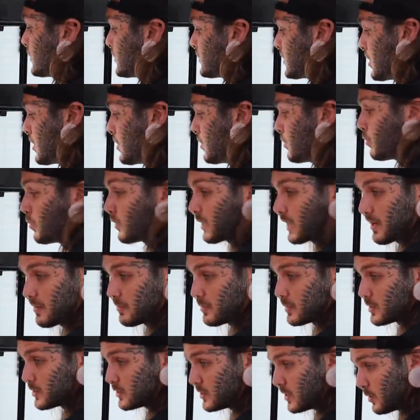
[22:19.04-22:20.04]
So what
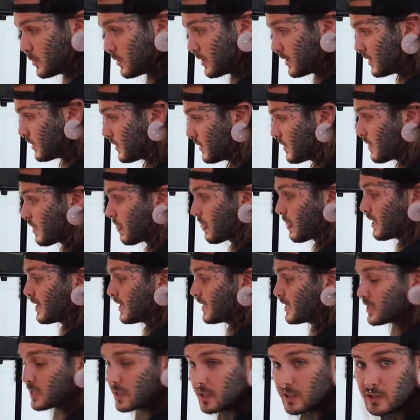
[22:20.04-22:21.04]
I've been doing,
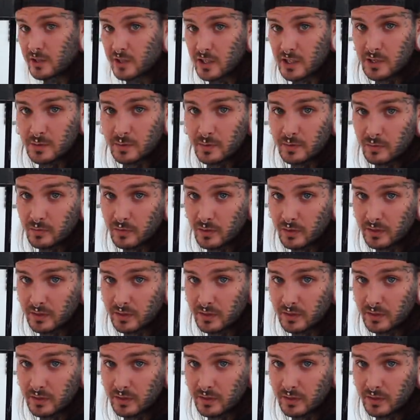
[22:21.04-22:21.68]
she's been